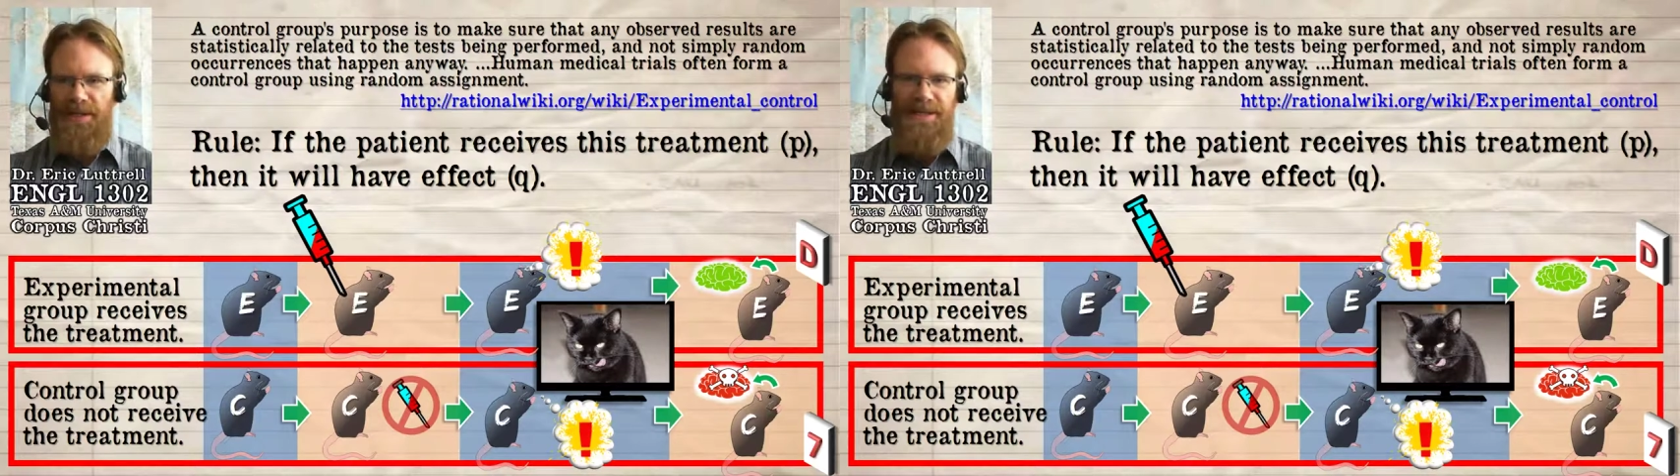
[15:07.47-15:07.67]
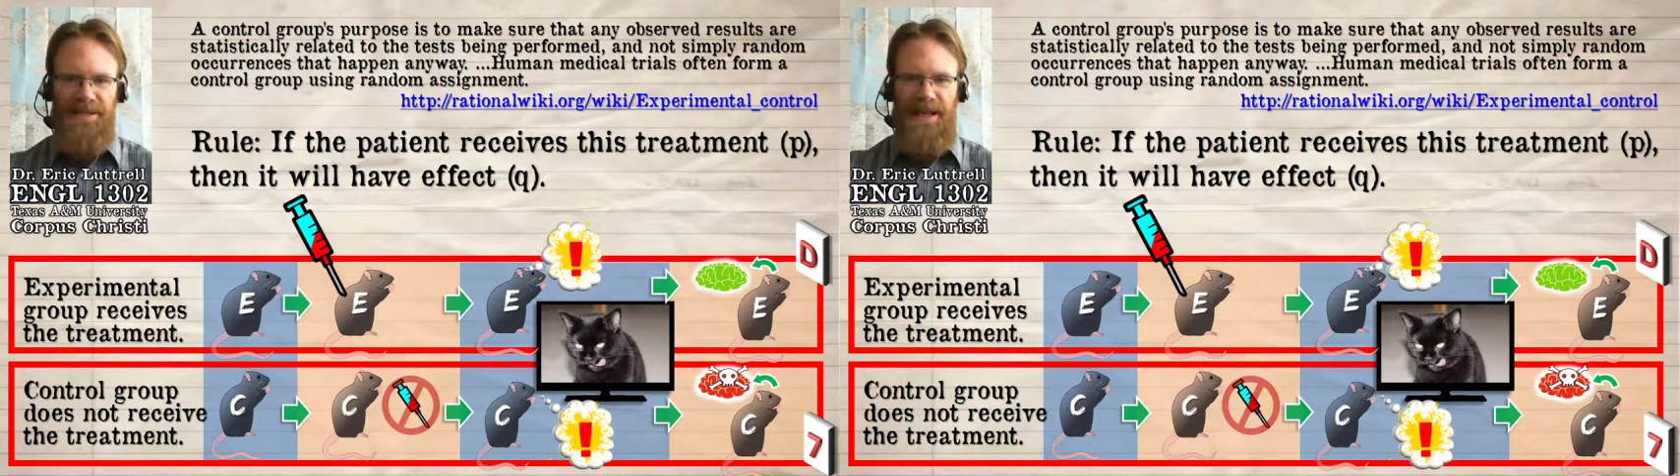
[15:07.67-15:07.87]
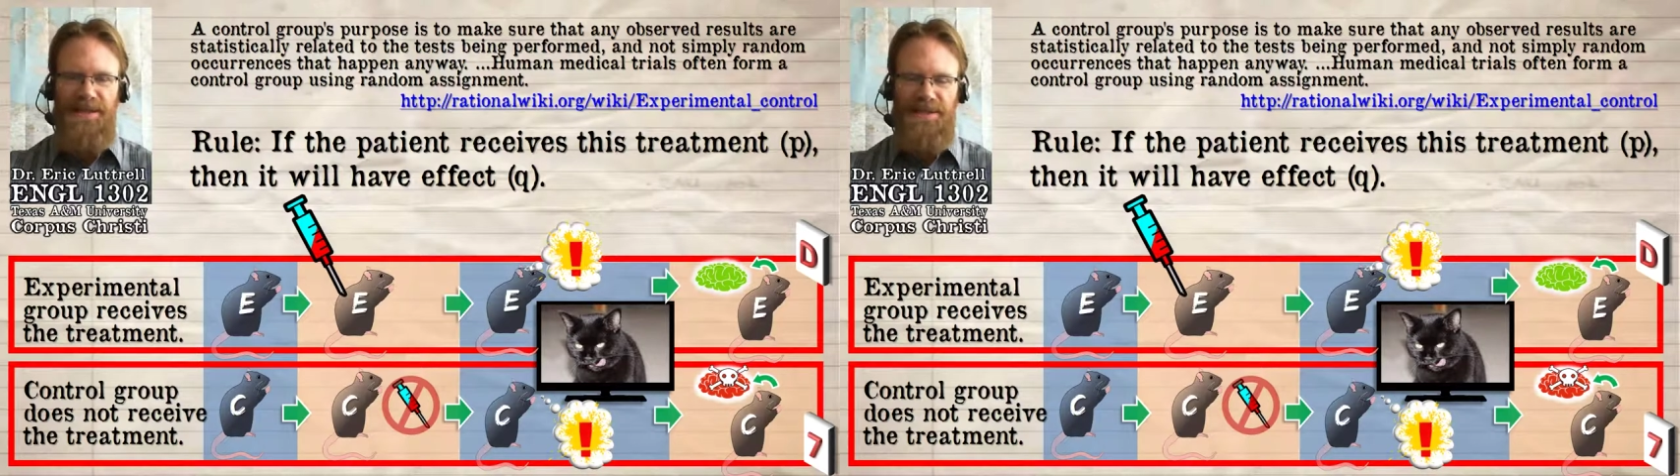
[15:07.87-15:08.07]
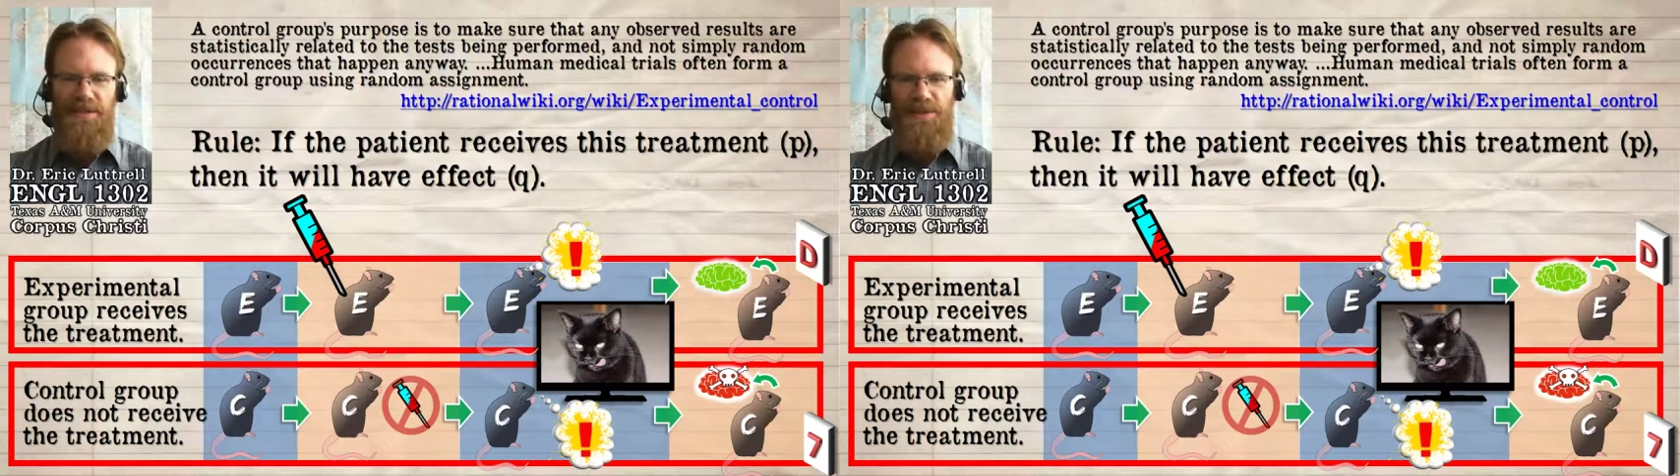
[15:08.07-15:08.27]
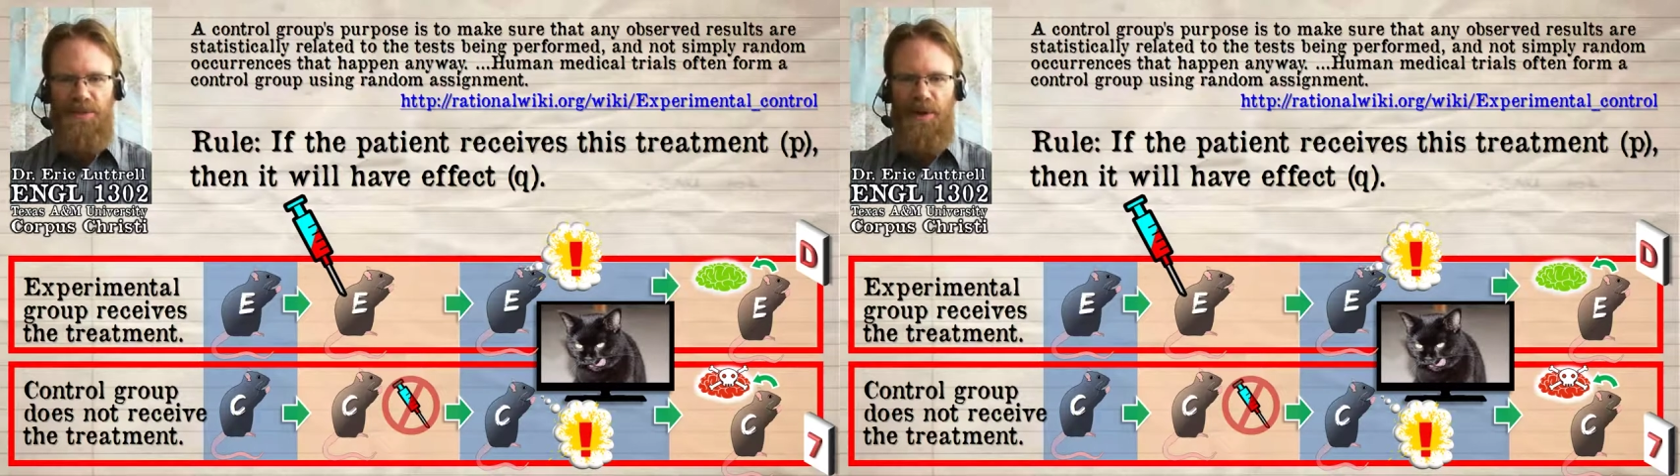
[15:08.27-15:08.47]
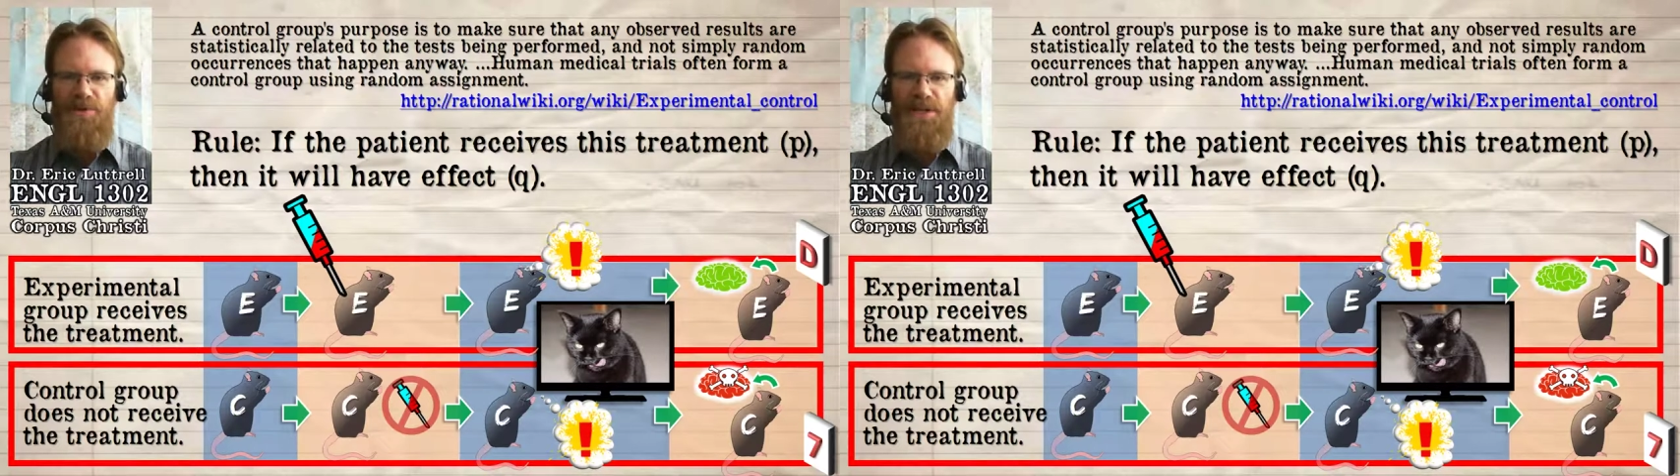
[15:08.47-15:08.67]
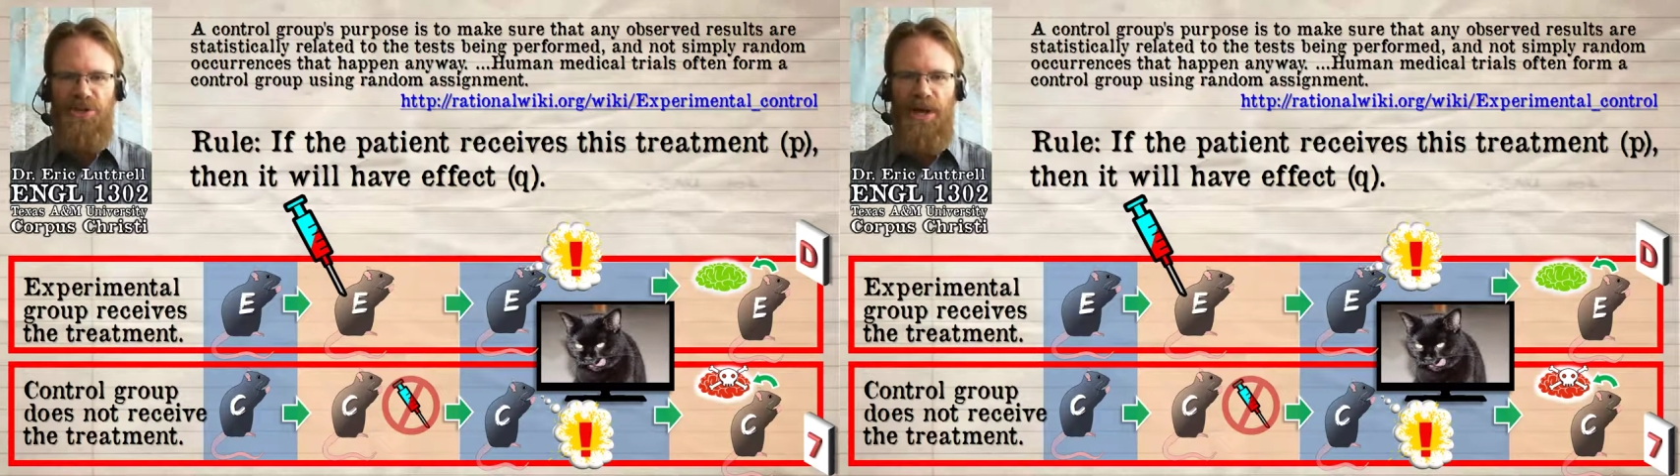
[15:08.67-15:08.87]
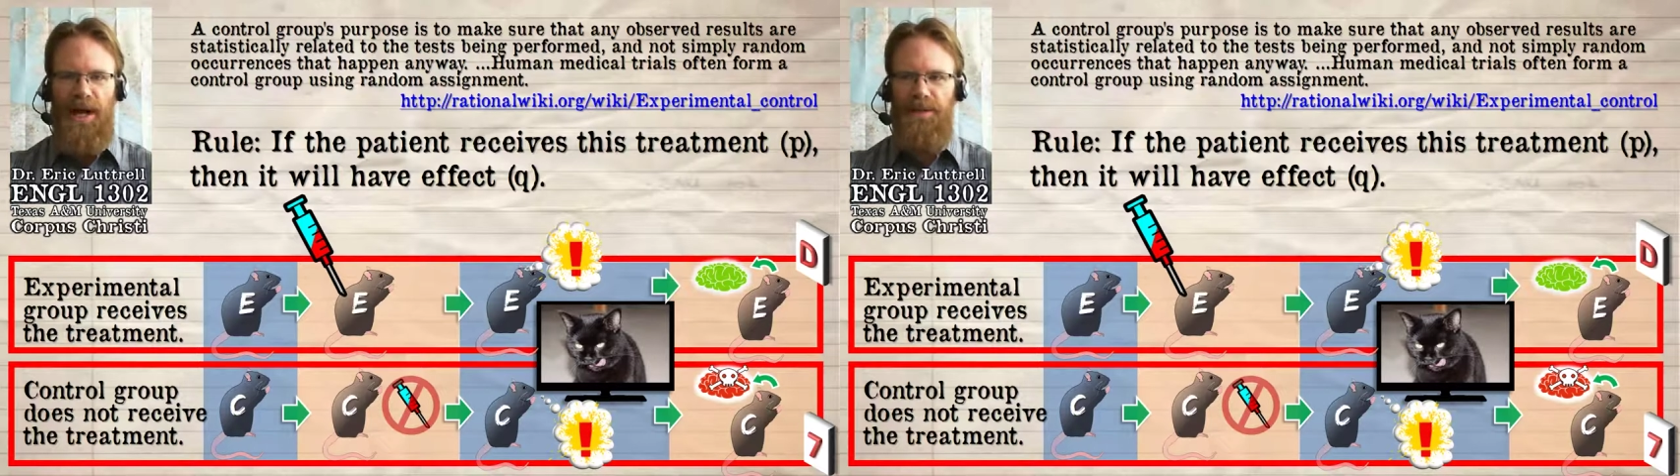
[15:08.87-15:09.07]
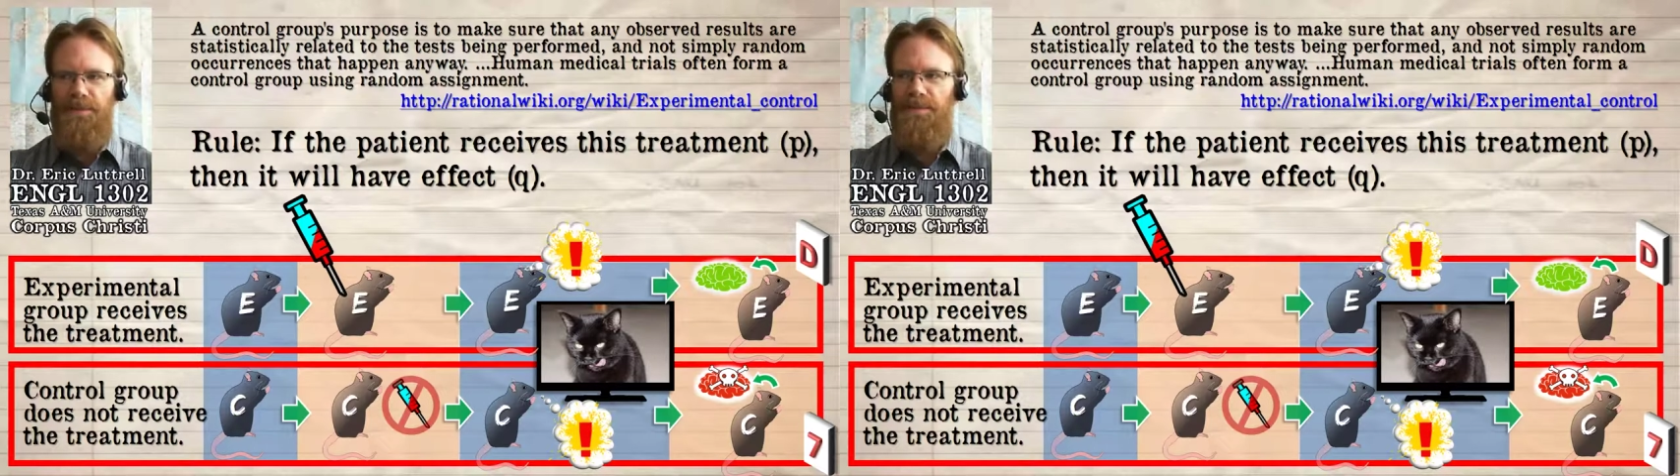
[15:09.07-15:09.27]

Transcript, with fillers: in this case, the Sapolsky shot.